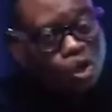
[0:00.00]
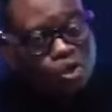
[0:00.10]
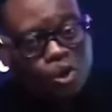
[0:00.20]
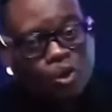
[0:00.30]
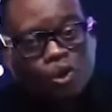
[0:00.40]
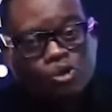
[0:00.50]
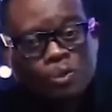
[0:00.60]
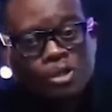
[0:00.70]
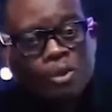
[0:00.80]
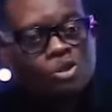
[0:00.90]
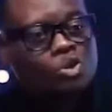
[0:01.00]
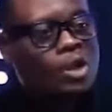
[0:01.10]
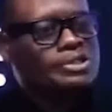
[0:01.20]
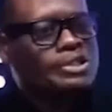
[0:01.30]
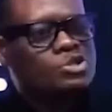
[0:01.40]
your spirit man, you will
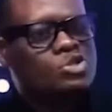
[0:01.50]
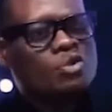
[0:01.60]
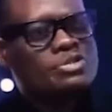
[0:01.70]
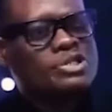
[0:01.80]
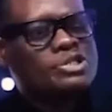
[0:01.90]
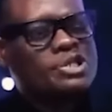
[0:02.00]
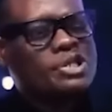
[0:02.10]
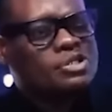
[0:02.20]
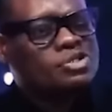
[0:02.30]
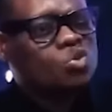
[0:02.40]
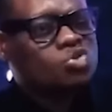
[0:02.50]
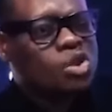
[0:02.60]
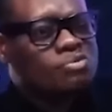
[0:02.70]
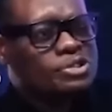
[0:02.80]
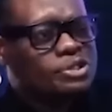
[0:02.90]
now say, something said,
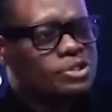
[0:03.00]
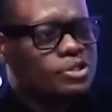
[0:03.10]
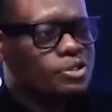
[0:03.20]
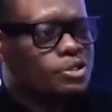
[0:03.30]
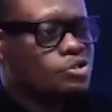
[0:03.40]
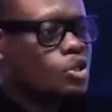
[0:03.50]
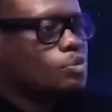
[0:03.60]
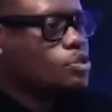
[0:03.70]
something